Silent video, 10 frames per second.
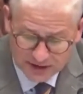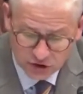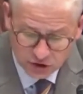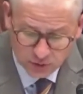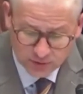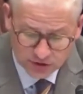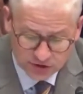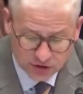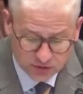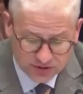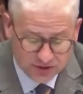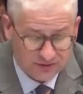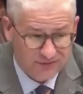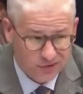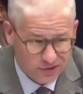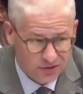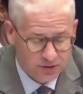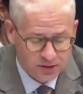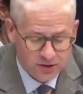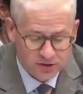consumers to use their full